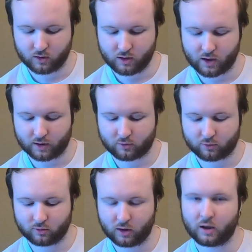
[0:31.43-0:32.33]
Yeah,
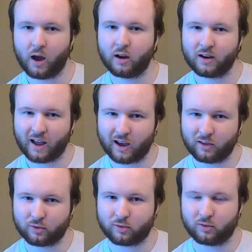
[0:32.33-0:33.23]
it's got a
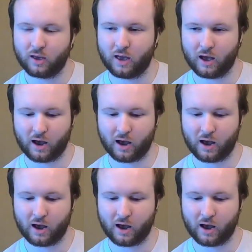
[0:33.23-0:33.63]
nice,